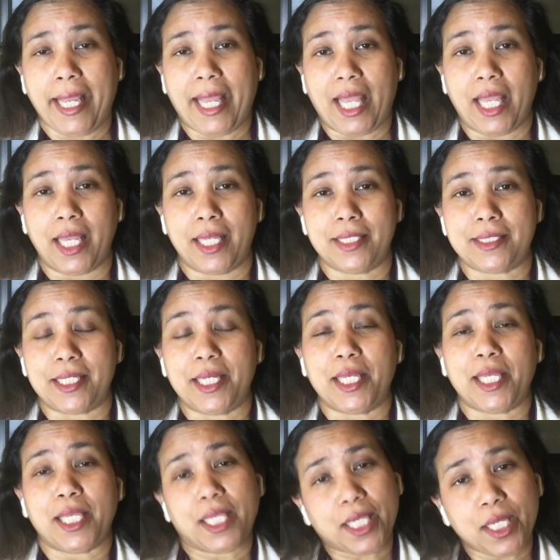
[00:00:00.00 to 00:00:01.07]
And
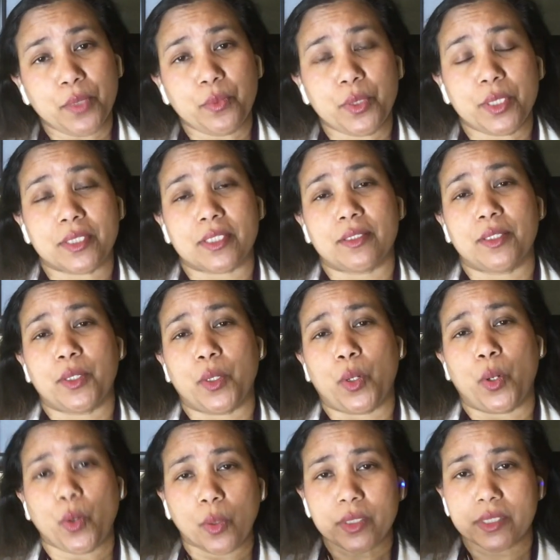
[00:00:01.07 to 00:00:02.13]
he would
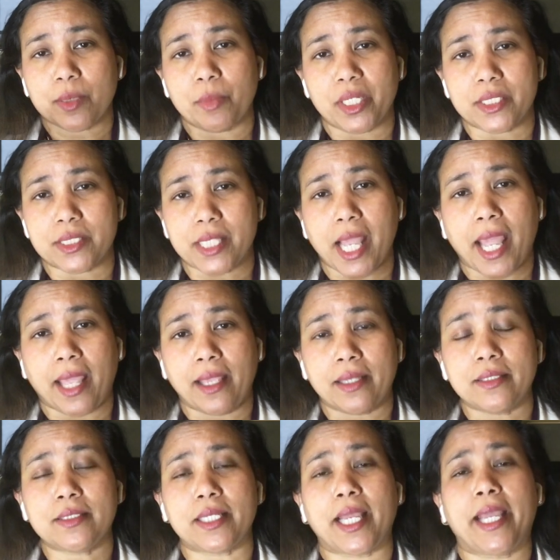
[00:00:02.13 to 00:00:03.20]
hold somebody's
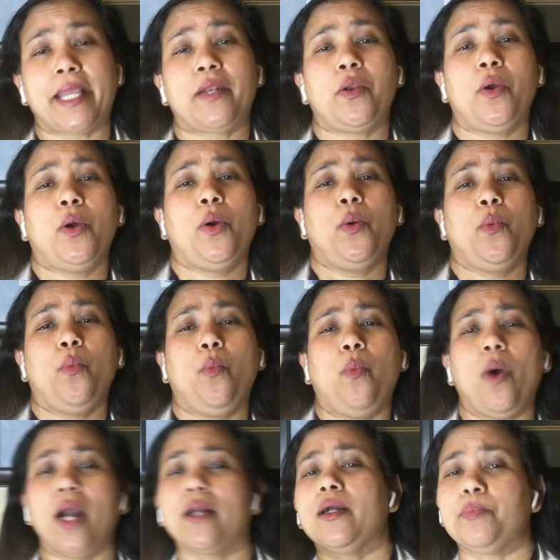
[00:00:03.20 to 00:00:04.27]
hand and
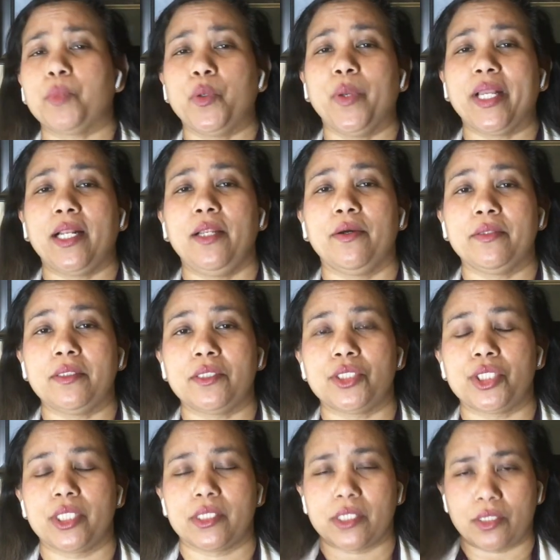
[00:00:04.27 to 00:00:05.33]
walk up quickly on their
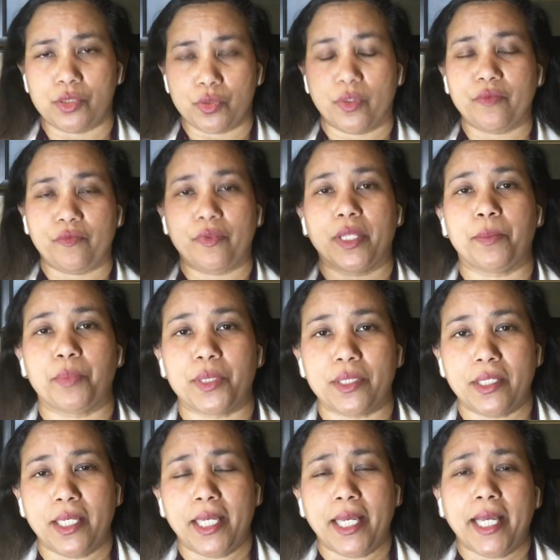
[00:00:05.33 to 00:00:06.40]
chest and do a flip.
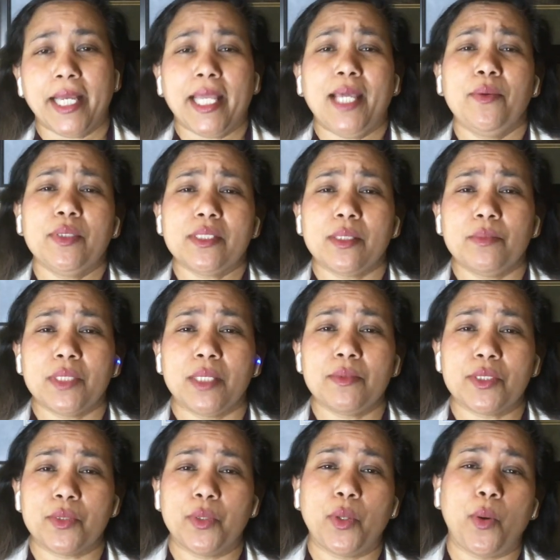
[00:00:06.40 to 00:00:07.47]
He would
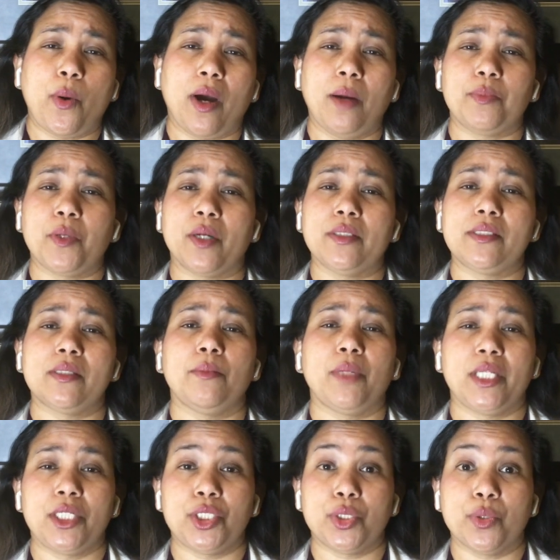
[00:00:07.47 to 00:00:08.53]
sometimes go up on
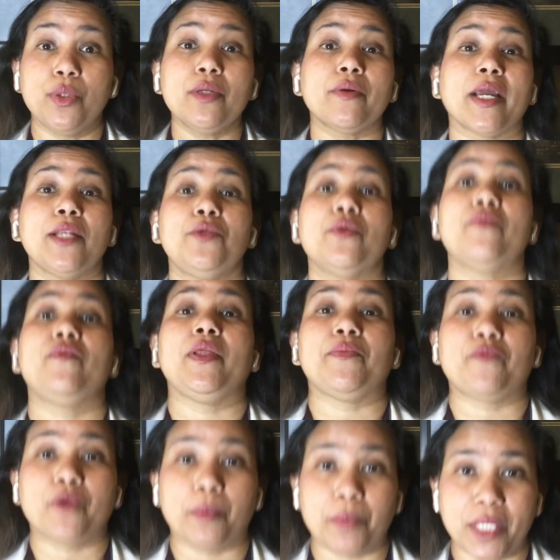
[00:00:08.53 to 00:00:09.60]
somebody's shoulder and do a flip
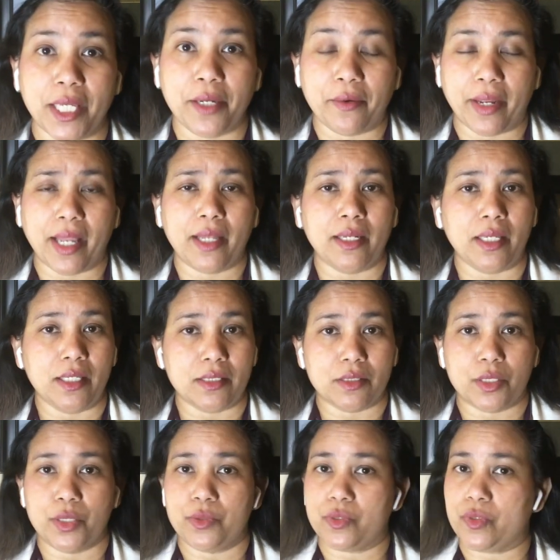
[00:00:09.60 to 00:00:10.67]
from there, and he
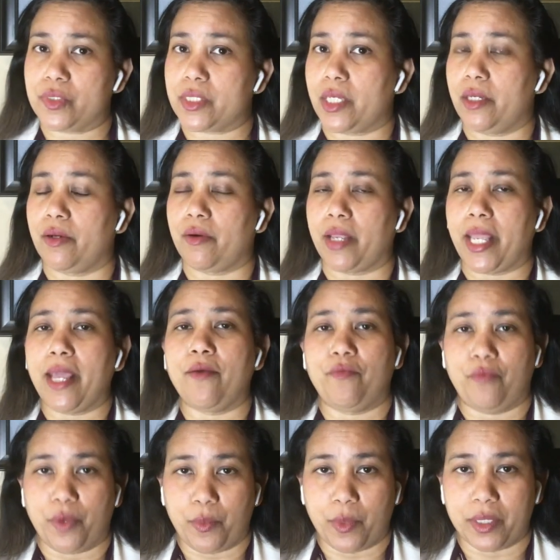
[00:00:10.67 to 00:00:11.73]
used to scare
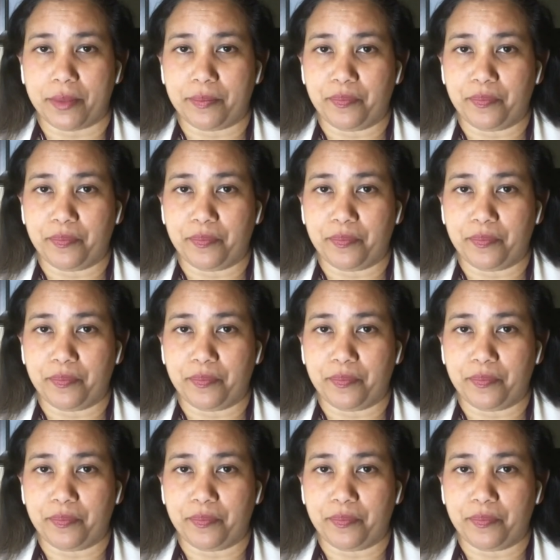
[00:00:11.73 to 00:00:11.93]
everyone.